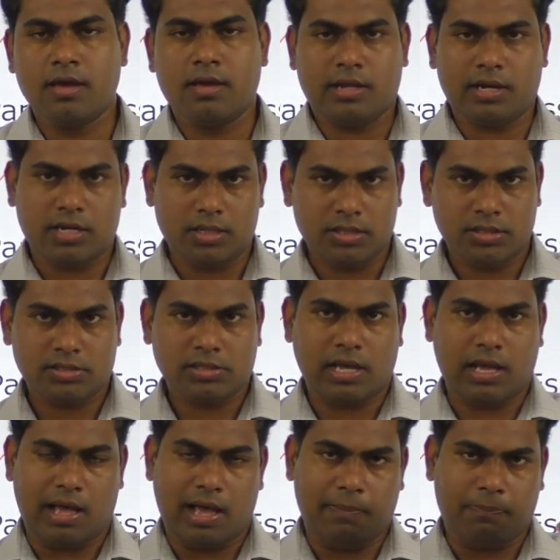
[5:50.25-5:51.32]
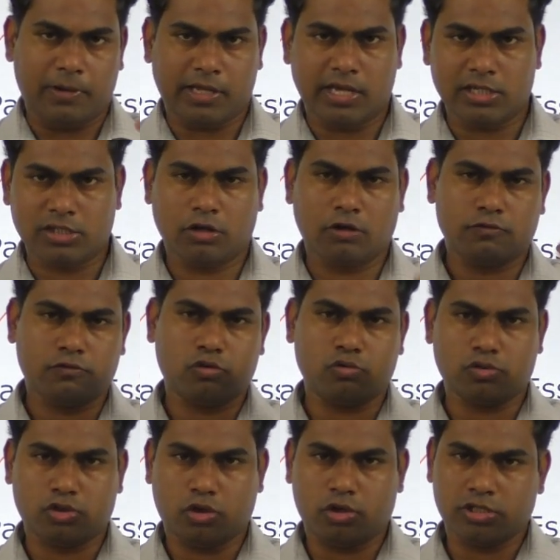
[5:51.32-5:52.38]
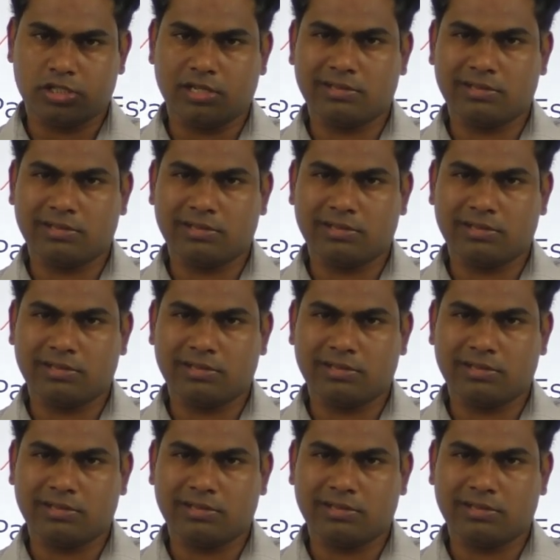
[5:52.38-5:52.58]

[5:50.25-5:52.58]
that is application of sociological